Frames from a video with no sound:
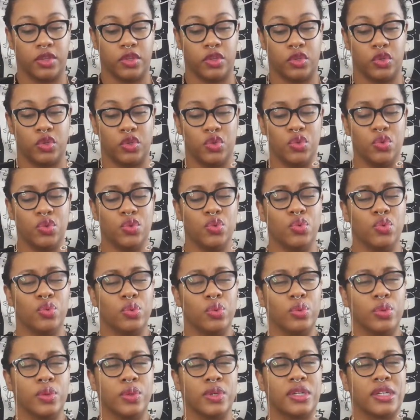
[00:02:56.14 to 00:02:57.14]

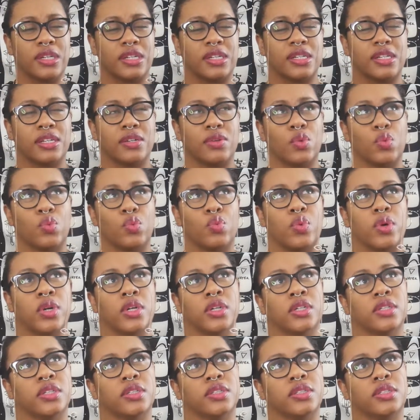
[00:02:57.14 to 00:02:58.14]
you
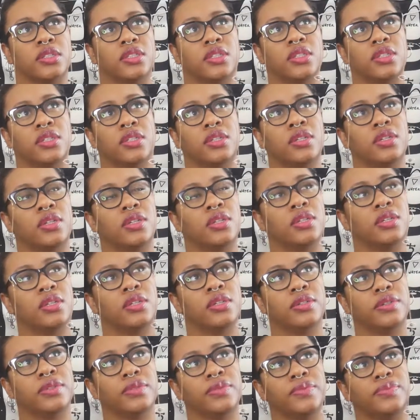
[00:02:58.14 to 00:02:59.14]
weren't
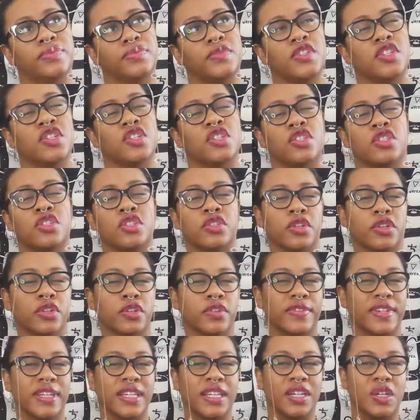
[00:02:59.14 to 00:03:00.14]

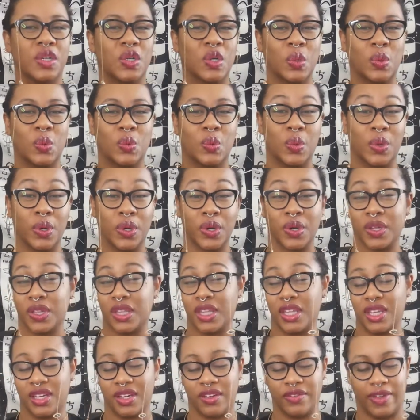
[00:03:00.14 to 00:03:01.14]
deserving or
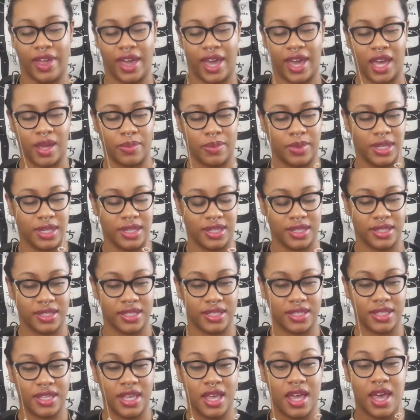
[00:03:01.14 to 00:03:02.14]
worthy of
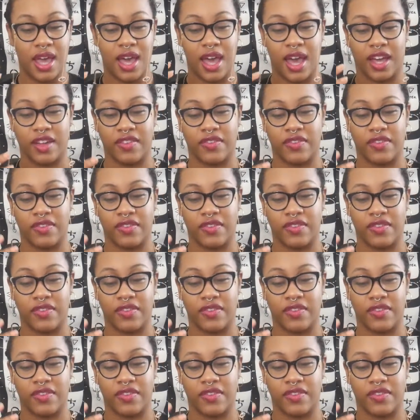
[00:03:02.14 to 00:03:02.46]
happiness. I